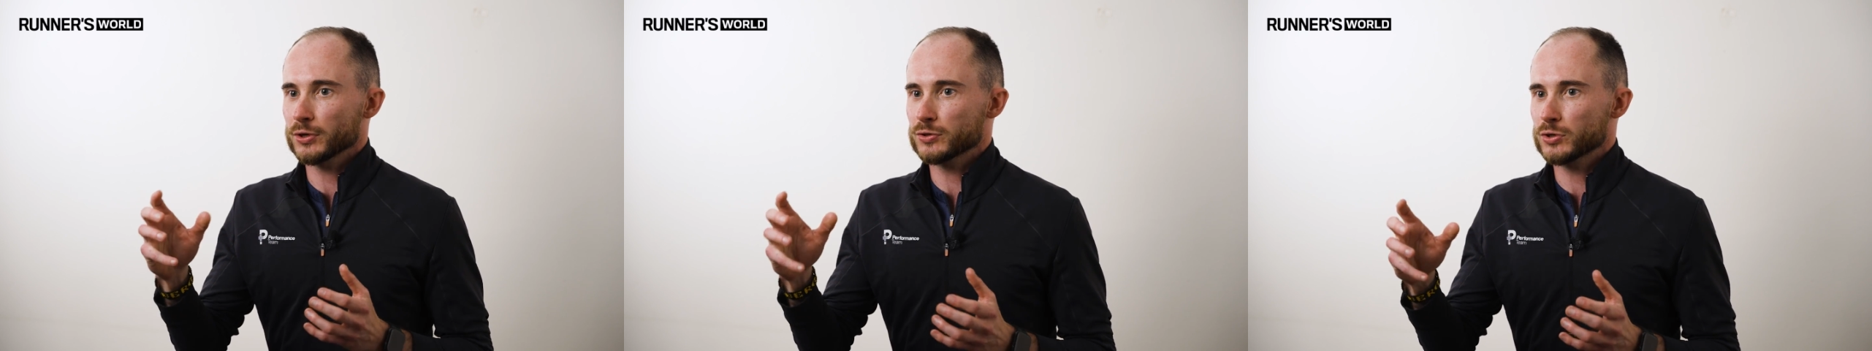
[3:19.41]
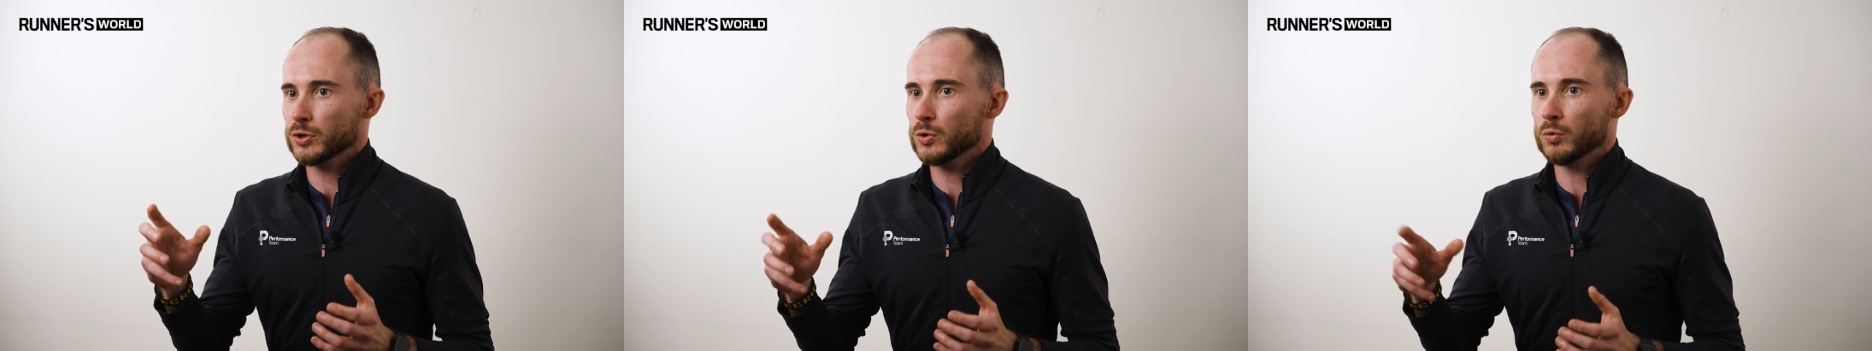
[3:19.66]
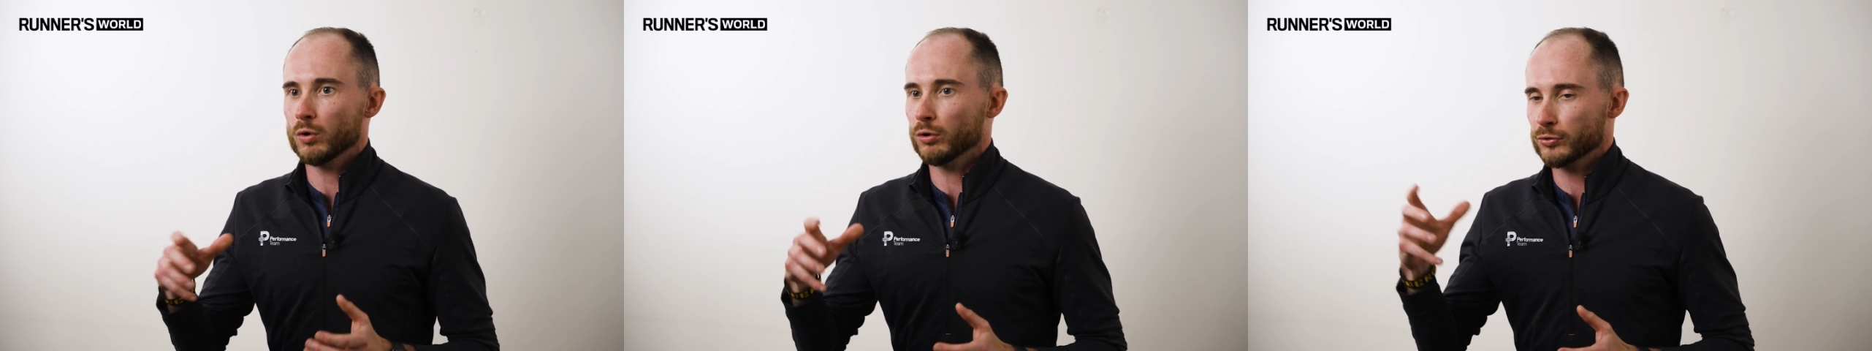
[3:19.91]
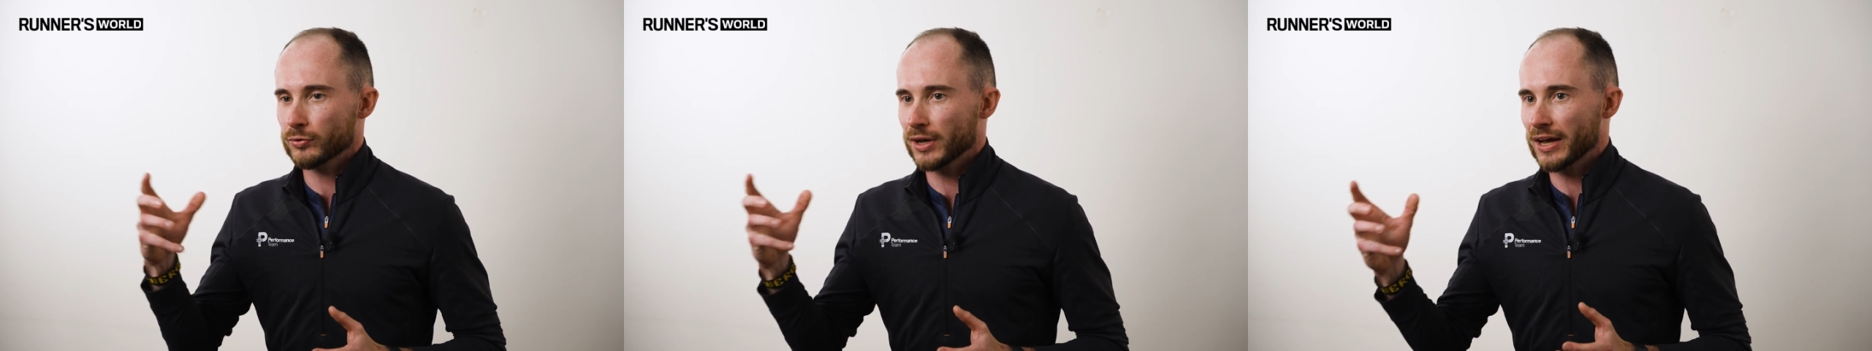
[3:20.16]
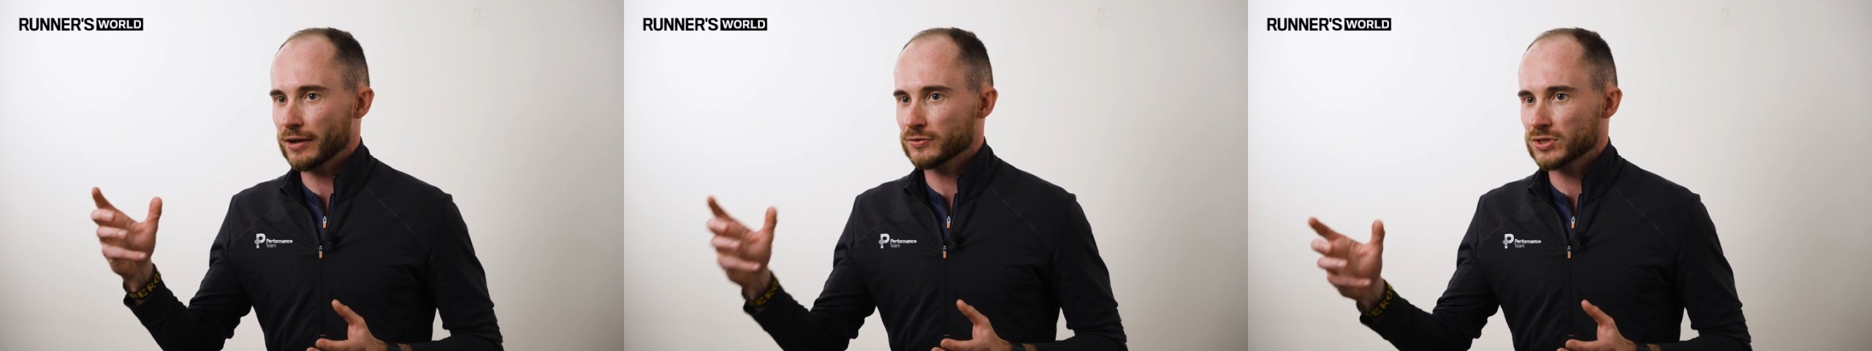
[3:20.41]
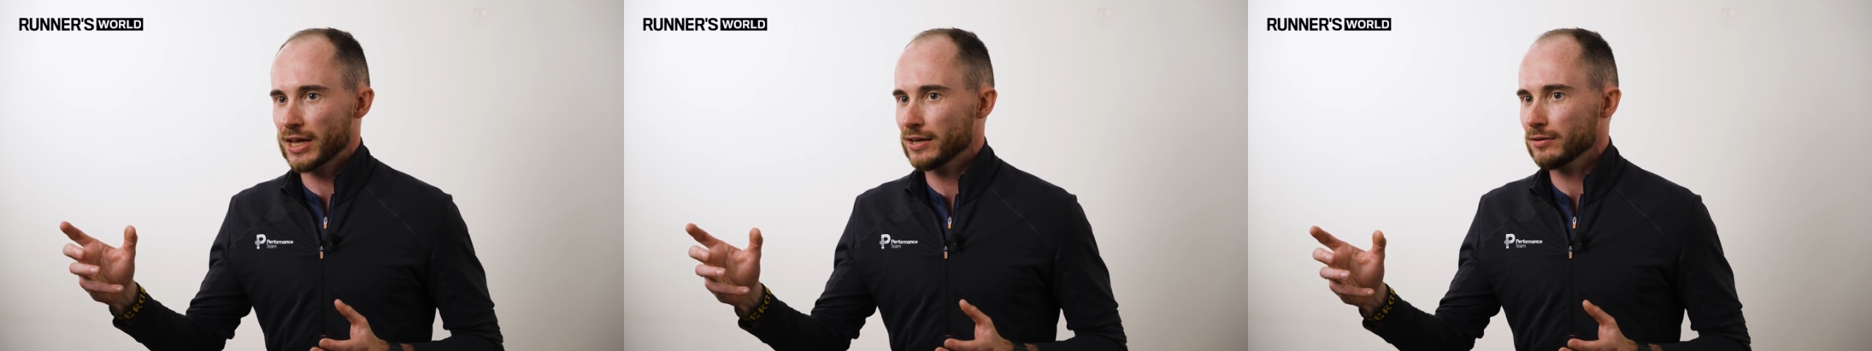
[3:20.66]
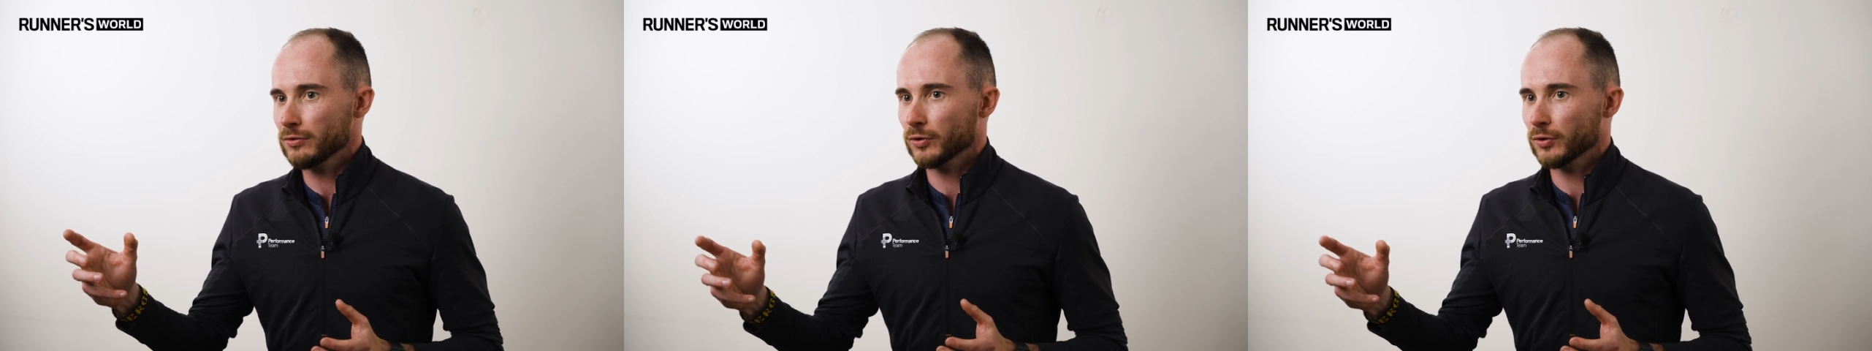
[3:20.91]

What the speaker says: a 2 or 3 out of 10